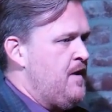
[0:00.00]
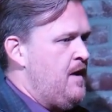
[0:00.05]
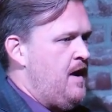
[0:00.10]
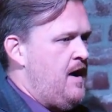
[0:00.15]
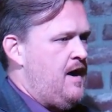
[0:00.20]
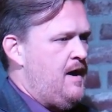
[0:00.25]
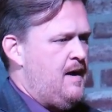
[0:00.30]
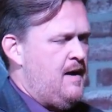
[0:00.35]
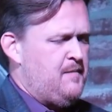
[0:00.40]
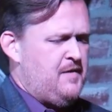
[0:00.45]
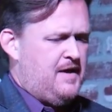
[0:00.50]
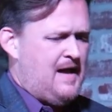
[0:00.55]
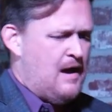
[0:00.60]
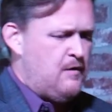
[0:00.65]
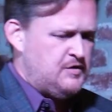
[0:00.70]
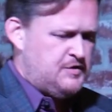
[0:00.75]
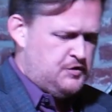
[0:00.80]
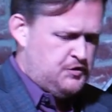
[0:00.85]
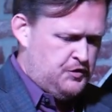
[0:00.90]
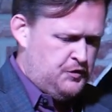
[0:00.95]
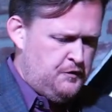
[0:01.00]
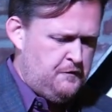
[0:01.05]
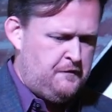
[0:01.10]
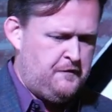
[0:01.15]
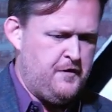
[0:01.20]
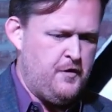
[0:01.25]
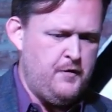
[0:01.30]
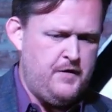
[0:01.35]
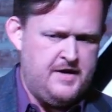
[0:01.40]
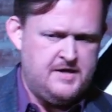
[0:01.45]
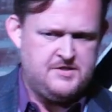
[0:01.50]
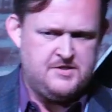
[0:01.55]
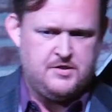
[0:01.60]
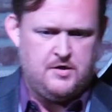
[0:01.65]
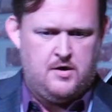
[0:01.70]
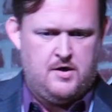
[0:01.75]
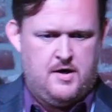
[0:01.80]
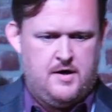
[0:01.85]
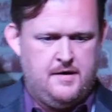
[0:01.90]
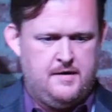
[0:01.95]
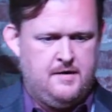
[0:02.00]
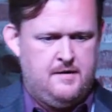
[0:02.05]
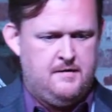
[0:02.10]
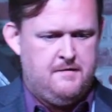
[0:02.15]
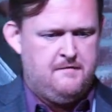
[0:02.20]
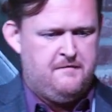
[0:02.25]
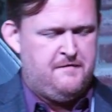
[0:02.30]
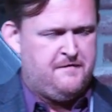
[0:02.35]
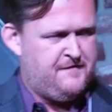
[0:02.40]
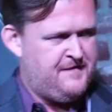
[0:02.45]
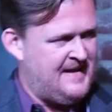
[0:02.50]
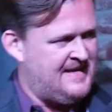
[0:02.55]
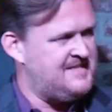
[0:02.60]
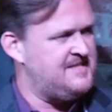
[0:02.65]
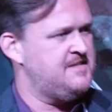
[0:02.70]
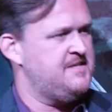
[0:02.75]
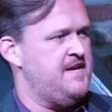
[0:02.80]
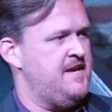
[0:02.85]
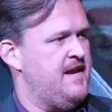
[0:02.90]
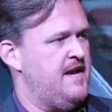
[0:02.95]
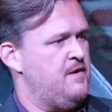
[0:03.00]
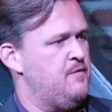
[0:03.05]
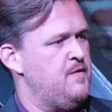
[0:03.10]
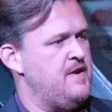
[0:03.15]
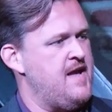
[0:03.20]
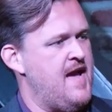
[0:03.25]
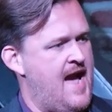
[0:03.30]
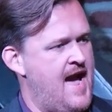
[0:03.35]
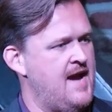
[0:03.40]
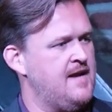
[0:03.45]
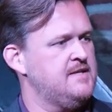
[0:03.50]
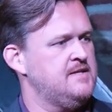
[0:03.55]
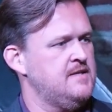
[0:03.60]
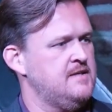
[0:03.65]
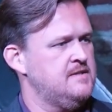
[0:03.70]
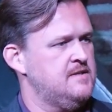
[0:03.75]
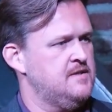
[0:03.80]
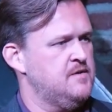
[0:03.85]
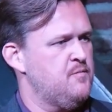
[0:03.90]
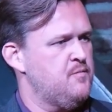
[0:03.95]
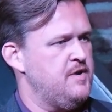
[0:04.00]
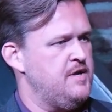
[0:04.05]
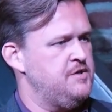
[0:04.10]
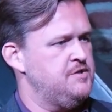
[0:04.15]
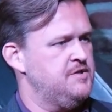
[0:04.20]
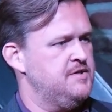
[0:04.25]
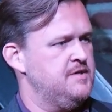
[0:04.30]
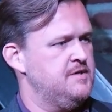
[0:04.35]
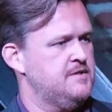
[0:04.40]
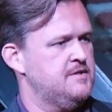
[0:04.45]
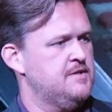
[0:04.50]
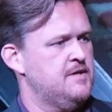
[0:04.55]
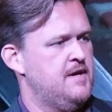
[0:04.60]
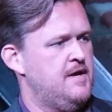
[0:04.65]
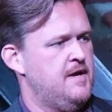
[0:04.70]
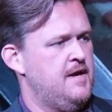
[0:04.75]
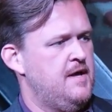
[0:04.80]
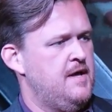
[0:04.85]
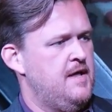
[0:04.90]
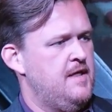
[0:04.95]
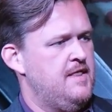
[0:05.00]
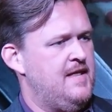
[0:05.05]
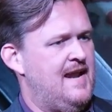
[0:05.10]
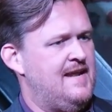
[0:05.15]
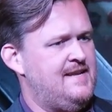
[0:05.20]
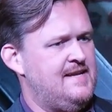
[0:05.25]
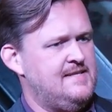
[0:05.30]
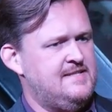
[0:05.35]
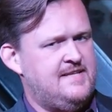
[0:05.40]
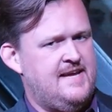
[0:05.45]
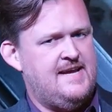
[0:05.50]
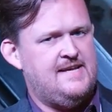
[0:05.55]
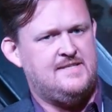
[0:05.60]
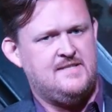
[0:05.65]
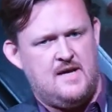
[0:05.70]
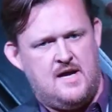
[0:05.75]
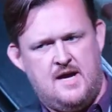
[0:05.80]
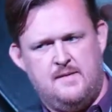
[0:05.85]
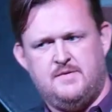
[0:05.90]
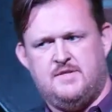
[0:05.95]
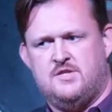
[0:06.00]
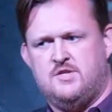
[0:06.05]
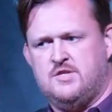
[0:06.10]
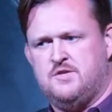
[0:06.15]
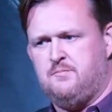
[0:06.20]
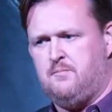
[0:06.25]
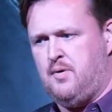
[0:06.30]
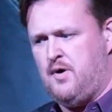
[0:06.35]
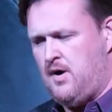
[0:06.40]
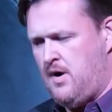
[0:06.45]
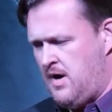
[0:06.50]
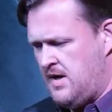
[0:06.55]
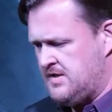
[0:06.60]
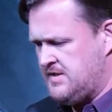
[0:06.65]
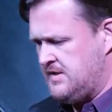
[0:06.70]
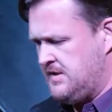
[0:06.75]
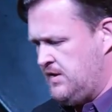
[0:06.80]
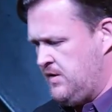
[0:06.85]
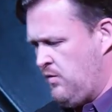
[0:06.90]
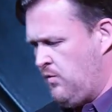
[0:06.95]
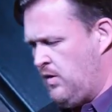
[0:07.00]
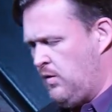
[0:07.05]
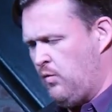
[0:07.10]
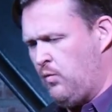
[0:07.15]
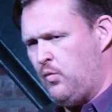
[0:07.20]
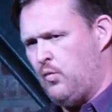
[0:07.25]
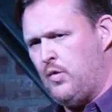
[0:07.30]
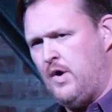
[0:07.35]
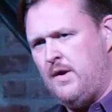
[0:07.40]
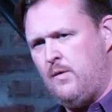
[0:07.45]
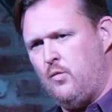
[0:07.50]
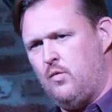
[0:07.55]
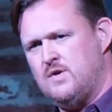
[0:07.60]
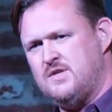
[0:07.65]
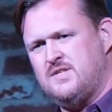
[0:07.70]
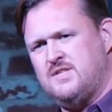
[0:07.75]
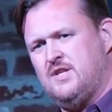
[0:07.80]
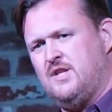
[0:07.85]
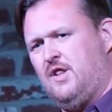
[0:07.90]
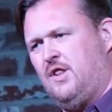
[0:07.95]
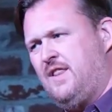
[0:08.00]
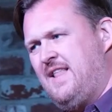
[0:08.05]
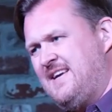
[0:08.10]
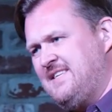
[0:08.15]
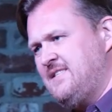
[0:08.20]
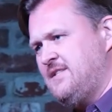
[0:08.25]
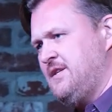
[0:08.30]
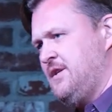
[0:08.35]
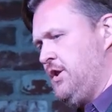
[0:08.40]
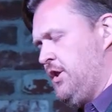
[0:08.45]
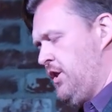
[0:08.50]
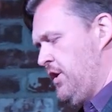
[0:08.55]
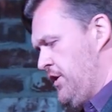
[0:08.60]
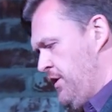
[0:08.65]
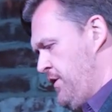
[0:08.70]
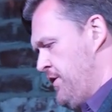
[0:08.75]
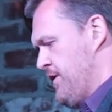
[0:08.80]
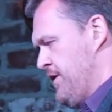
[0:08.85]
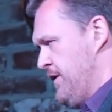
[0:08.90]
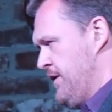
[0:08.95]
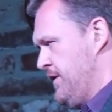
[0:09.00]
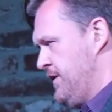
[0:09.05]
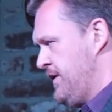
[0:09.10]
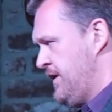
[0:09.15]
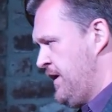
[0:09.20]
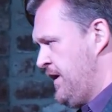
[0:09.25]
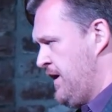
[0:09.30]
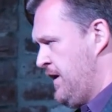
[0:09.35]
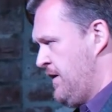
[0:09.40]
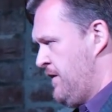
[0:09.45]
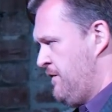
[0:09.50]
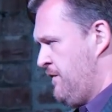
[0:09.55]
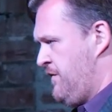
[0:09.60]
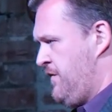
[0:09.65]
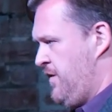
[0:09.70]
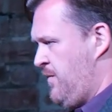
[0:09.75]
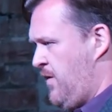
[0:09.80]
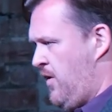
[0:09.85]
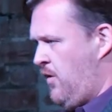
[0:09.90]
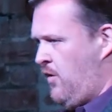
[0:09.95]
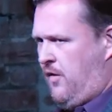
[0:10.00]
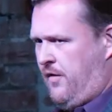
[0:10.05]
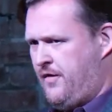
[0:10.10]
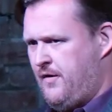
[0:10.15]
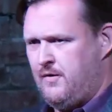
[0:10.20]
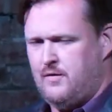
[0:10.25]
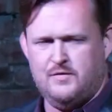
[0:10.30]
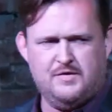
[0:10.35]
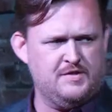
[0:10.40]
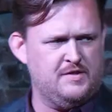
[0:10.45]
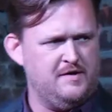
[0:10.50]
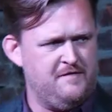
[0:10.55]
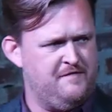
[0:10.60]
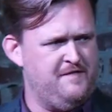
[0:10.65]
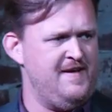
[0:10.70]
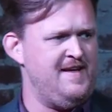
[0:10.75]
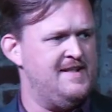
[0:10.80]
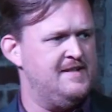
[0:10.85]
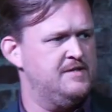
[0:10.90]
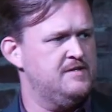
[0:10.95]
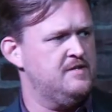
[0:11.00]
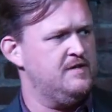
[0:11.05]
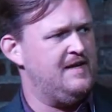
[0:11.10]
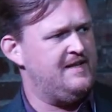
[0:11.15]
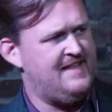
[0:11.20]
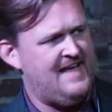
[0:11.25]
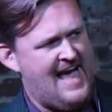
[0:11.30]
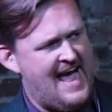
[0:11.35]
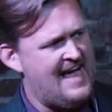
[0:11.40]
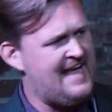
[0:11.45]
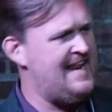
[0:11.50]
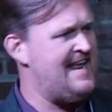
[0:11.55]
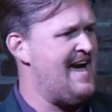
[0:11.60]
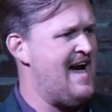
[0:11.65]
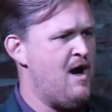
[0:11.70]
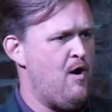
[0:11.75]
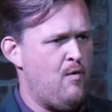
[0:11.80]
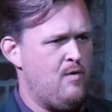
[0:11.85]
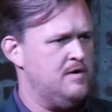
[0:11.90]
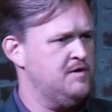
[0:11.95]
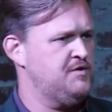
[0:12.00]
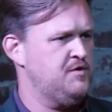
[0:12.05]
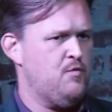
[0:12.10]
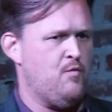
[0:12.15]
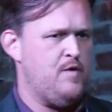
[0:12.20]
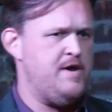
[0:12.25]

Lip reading: I was too focused on fixing and reacting to the breaches that I didn't take time to just pause and go, well, what was the lesson learned from all those events? Like the 80 hours